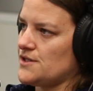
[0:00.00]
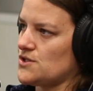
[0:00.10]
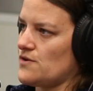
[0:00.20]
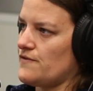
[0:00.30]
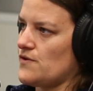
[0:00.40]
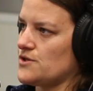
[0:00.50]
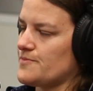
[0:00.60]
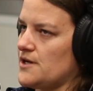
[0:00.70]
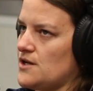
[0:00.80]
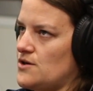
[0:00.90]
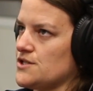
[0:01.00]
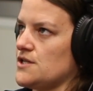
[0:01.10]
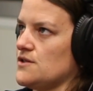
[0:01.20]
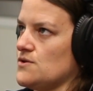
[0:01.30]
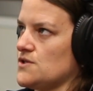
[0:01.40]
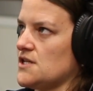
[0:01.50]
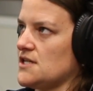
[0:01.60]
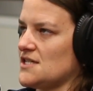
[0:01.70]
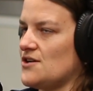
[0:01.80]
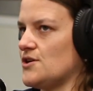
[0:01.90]
And so I've always been interested in those
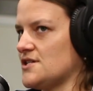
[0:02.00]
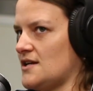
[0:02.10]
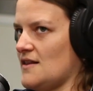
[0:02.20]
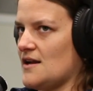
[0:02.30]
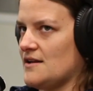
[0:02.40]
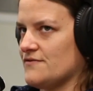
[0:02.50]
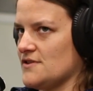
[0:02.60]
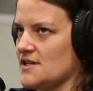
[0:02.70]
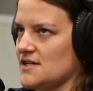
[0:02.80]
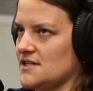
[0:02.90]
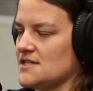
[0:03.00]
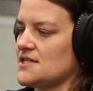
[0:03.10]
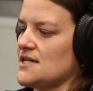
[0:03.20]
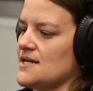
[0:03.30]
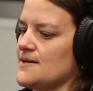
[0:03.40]
things, interested in a lot of different things,